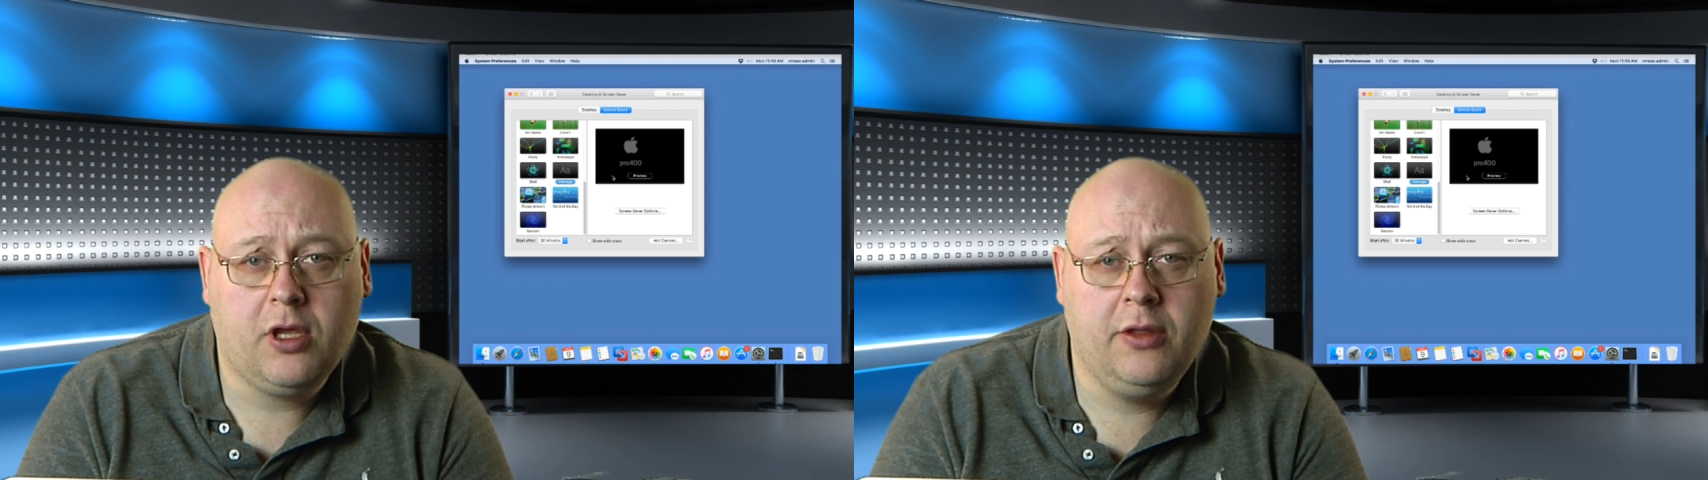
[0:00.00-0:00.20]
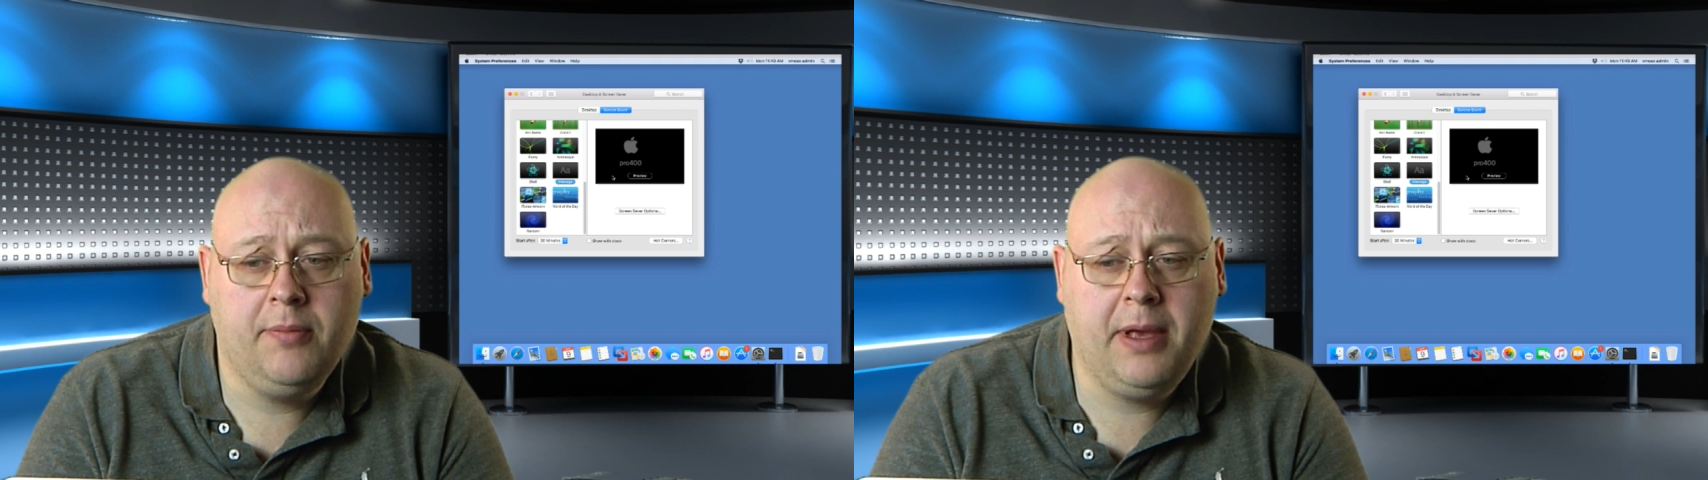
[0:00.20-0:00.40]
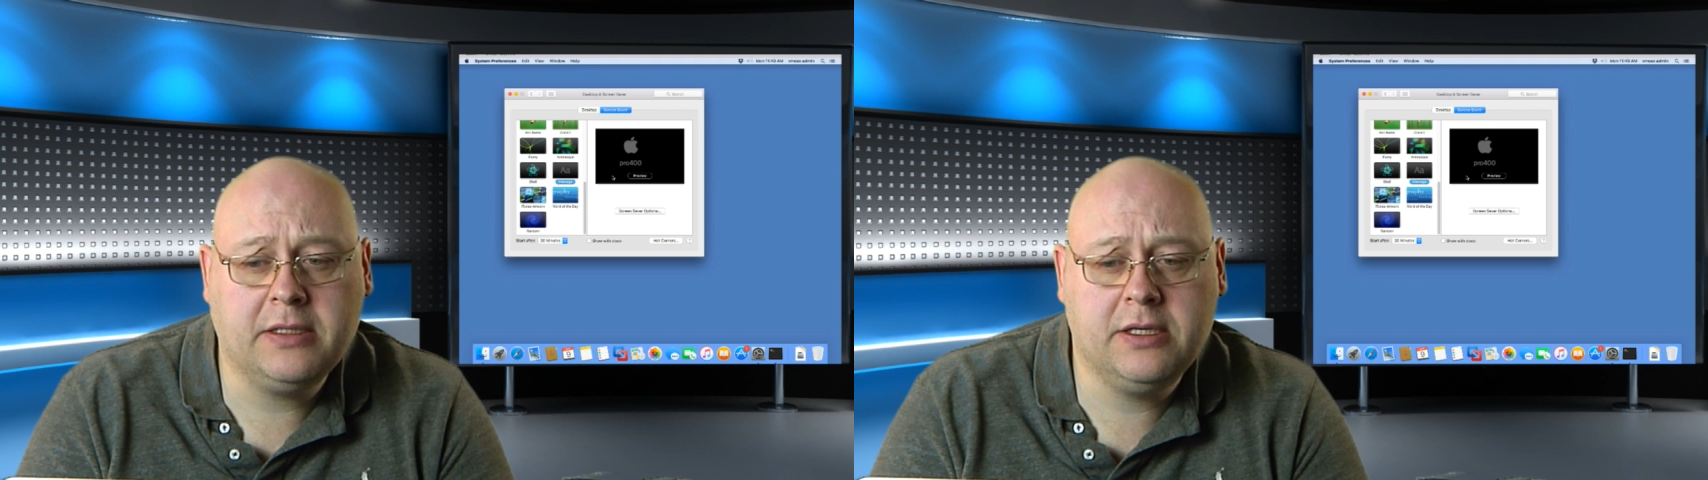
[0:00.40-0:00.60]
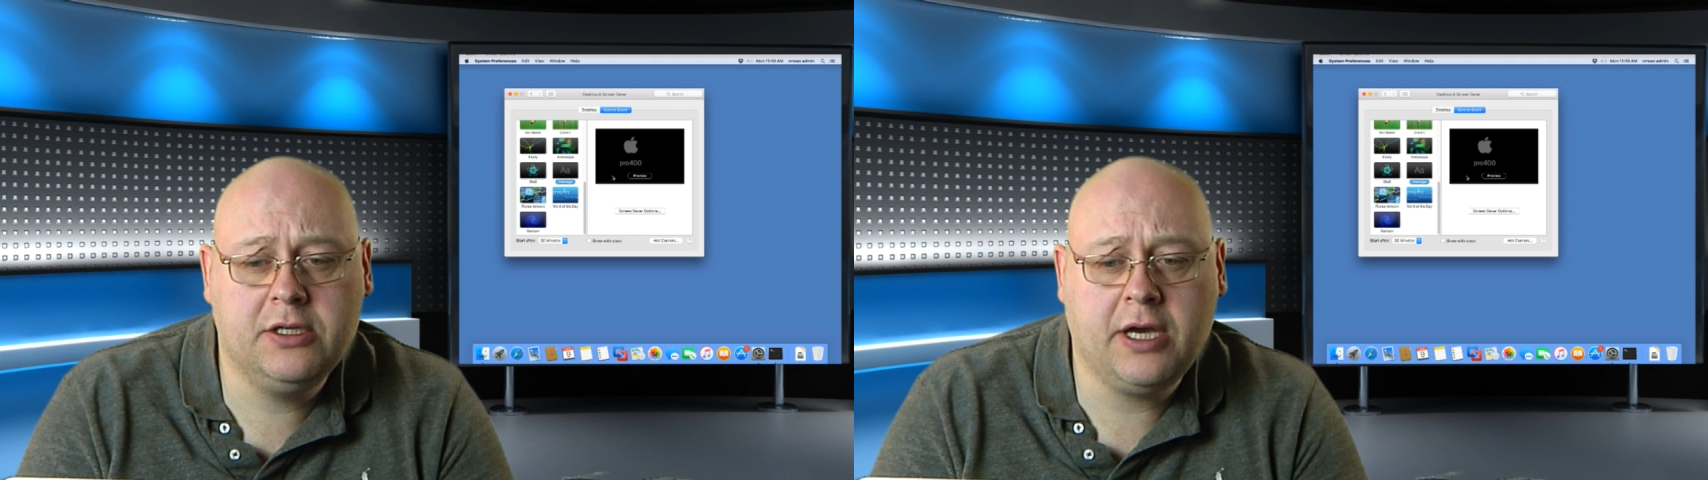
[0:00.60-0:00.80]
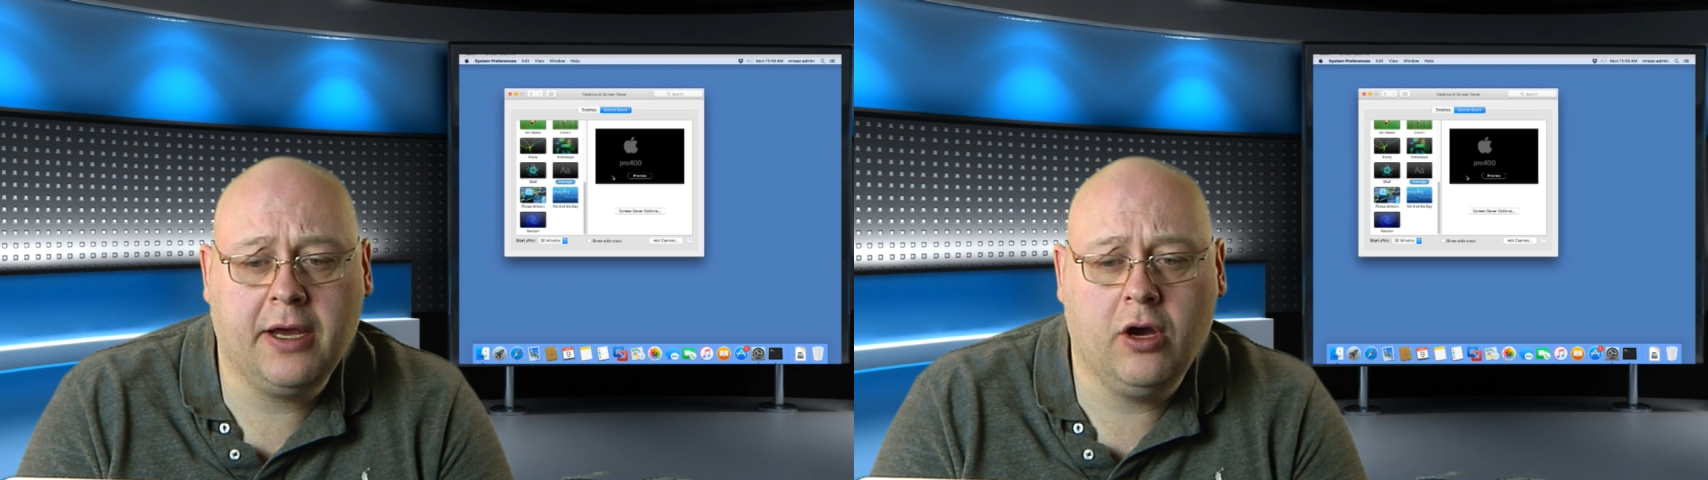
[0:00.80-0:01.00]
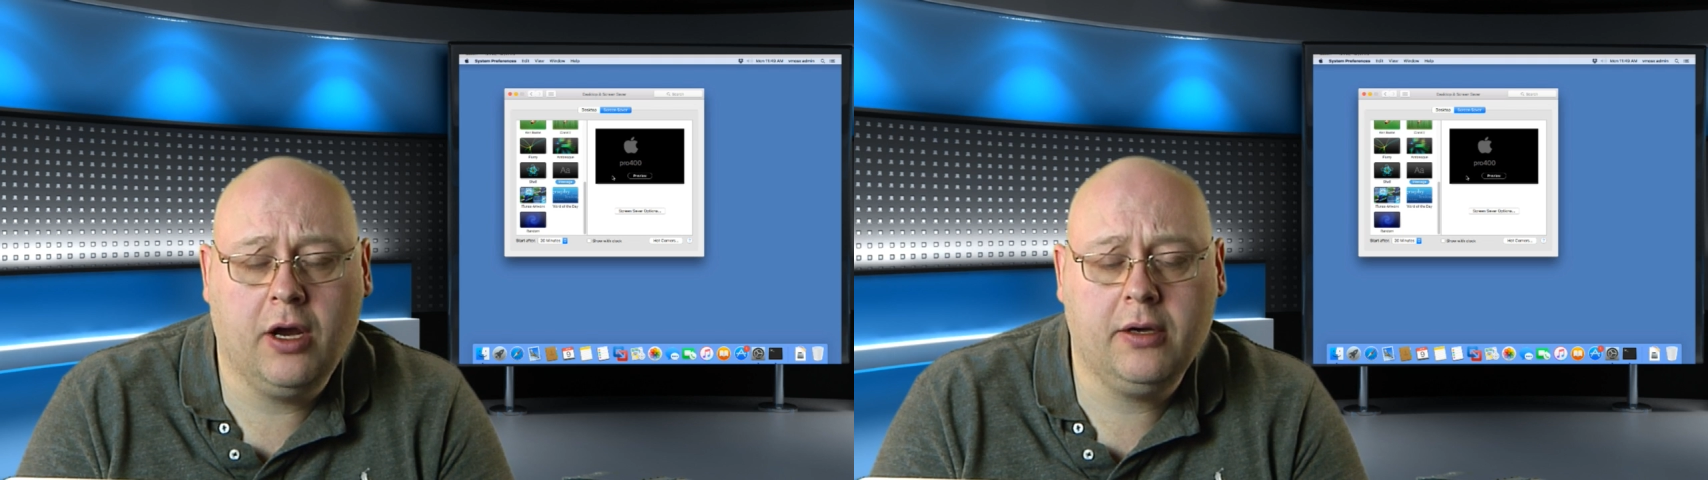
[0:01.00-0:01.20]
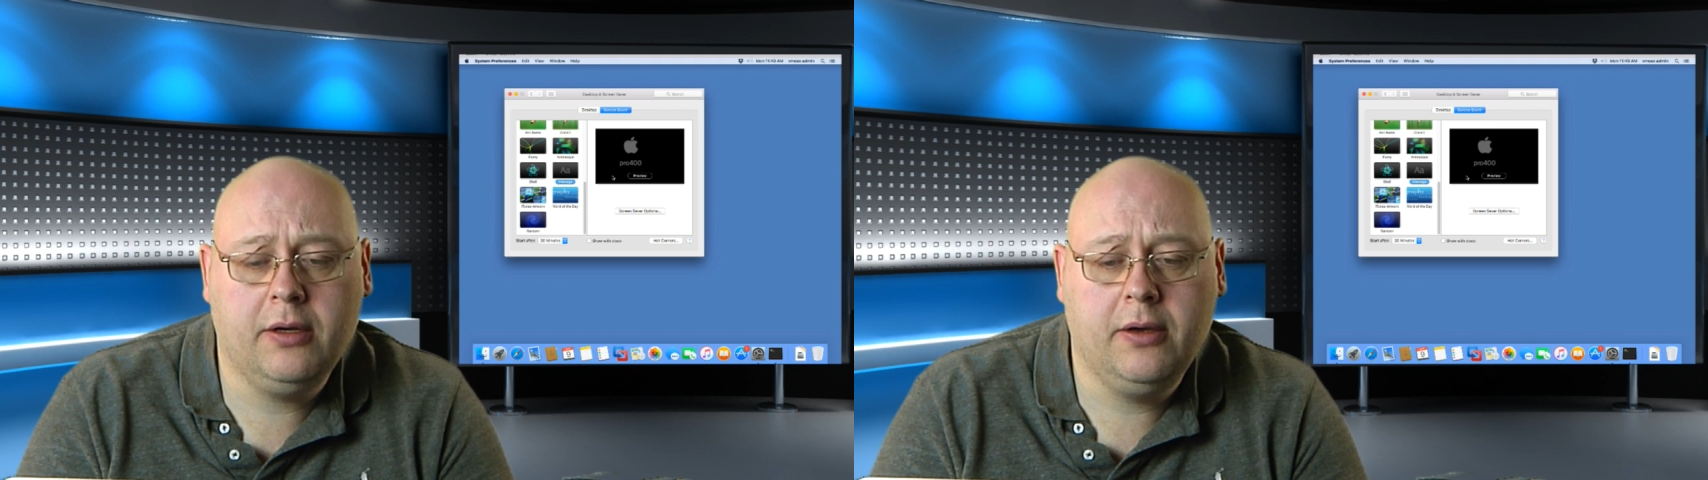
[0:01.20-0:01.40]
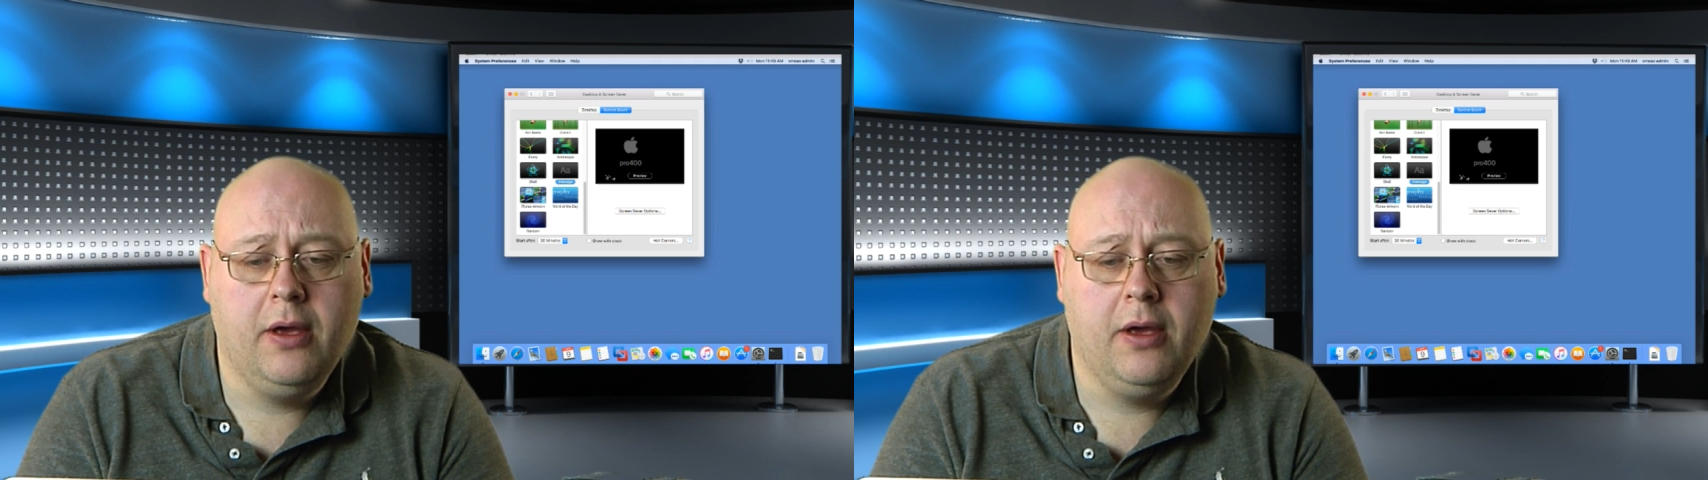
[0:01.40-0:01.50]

icon,